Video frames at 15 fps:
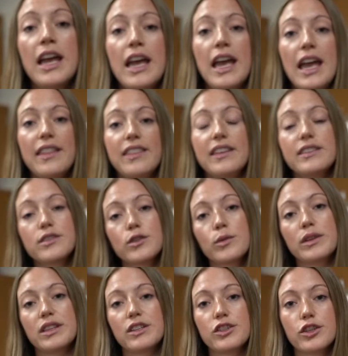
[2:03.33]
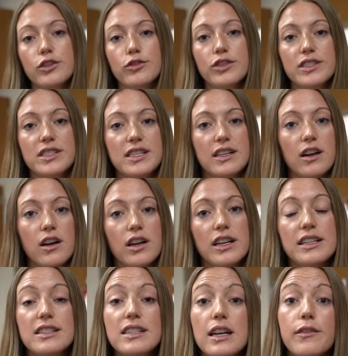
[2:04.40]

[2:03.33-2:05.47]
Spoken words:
And these are what the children sit on instead